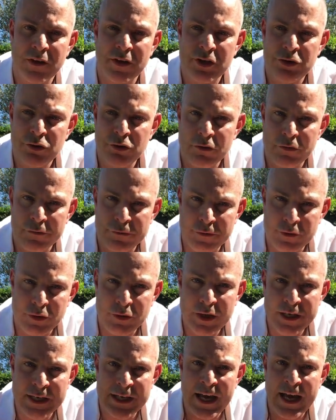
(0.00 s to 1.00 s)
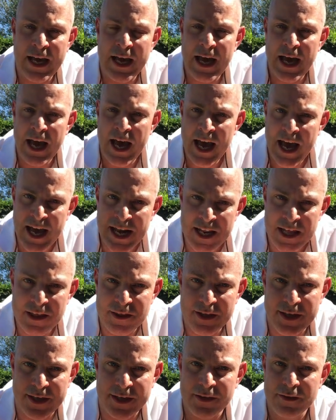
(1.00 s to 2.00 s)
that you avoid
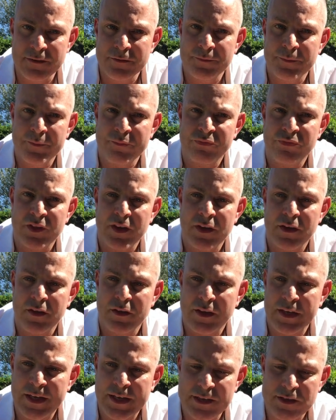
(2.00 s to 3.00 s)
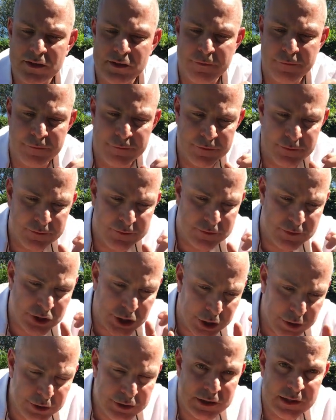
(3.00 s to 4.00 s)
anything that is
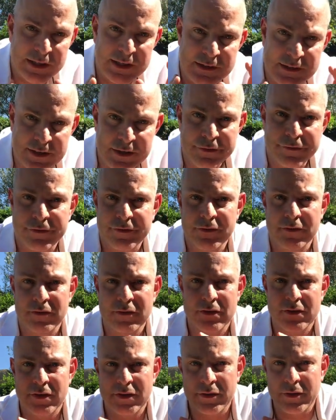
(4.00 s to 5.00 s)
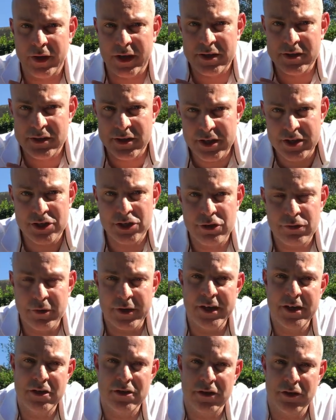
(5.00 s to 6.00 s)
totally different to a
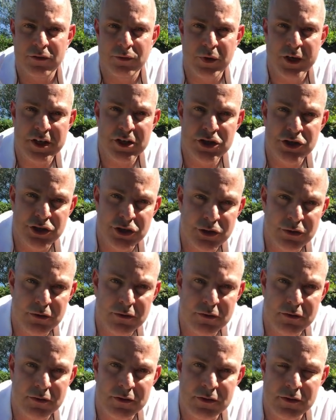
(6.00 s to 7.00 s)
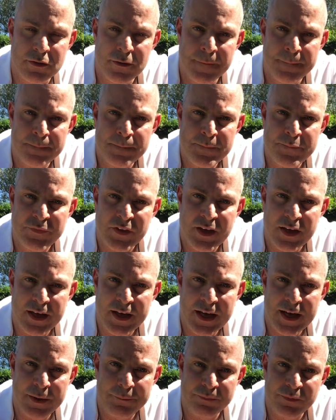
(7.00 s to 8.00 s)
situation where students
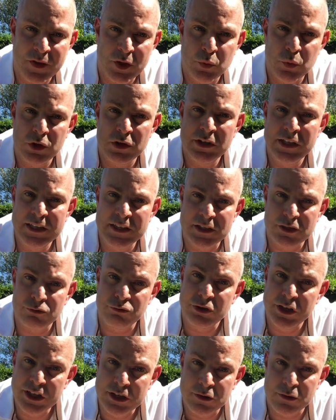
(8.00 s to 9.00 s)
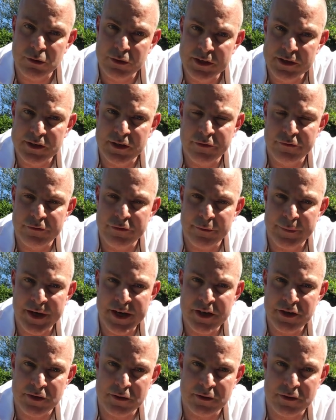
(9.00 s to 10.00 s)
um, will need to recall this
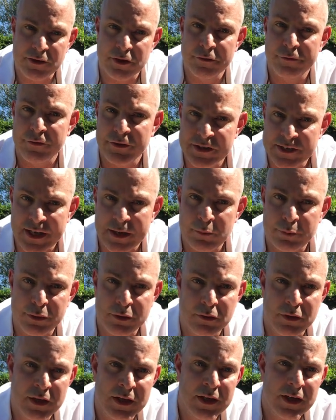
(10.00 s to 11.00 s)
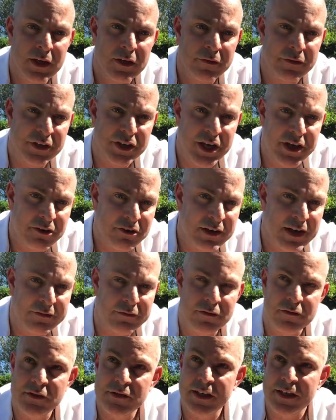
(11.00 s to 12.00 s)
information. So for example, for year
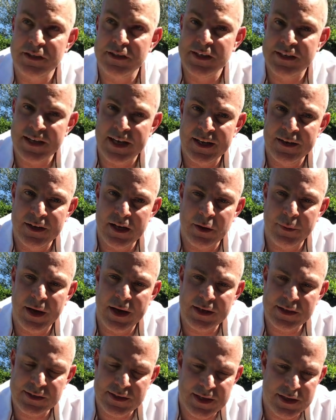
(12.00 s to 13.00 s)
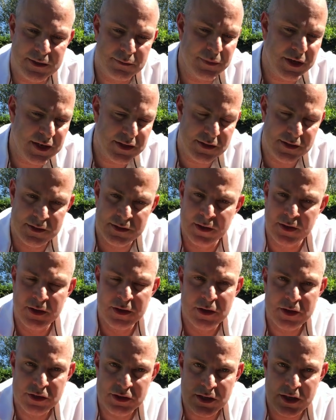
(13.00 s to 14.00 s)
eleven sticks his hand up and says, "Miss,
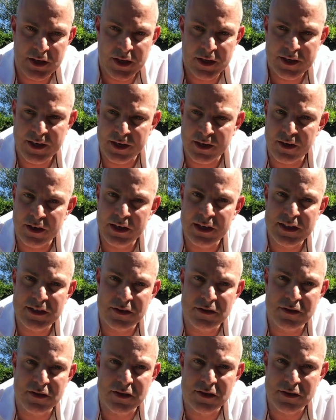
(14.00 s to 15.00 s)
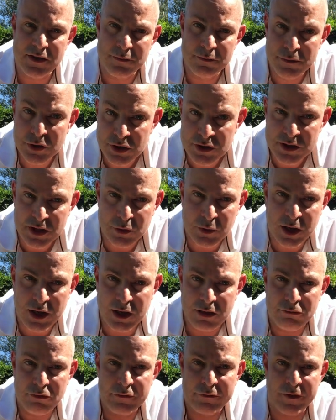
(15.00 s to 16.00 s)
sir, can I listen to some music
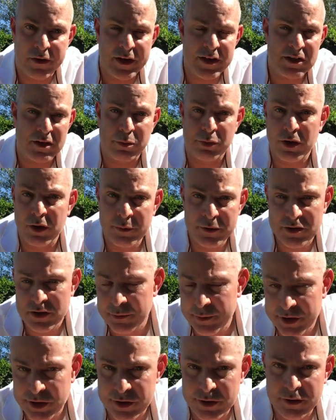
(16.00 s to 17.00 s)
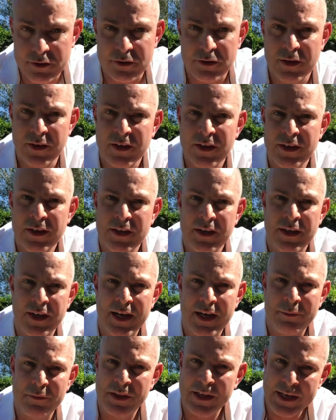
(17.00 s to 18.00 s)
while I revise? I promise to be good."
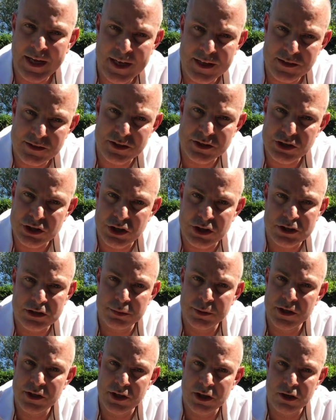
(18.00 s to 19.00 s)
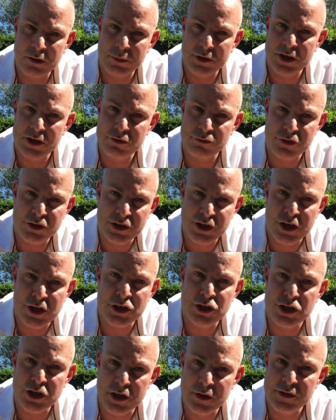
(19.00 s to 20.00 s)
Um, the answer's got to be no, because
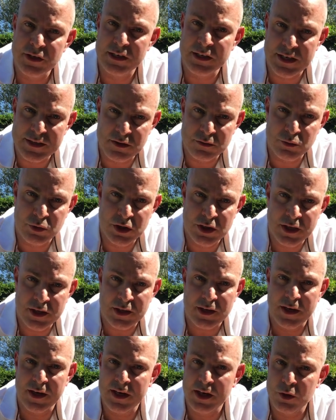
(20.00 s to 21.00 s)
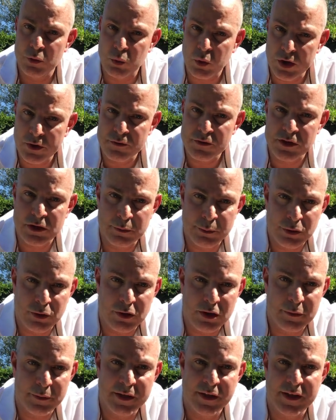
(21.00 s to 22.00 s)
research shows it doesn't work and it won't
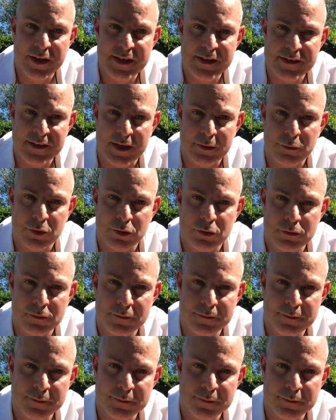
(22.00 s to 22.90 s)
support them in the exam hall.